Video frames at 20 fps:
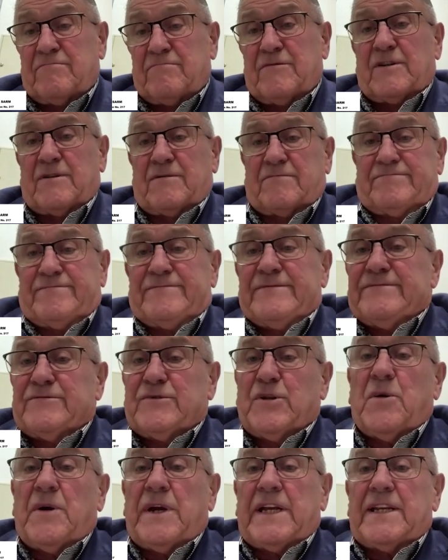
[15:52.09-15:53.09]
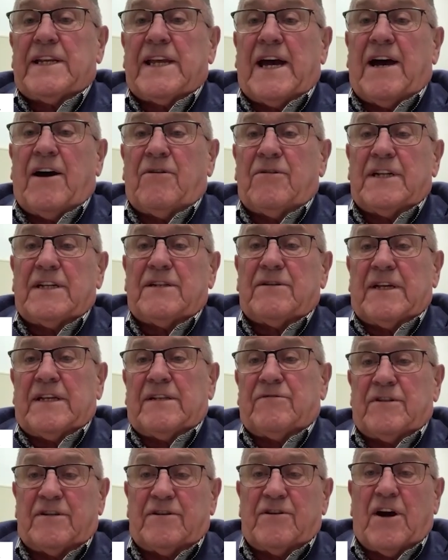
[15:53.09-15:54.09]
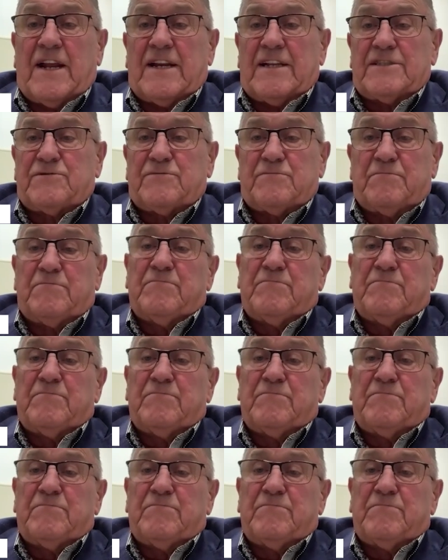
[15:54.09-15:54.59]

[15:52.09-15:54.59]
are going down and, and they're not as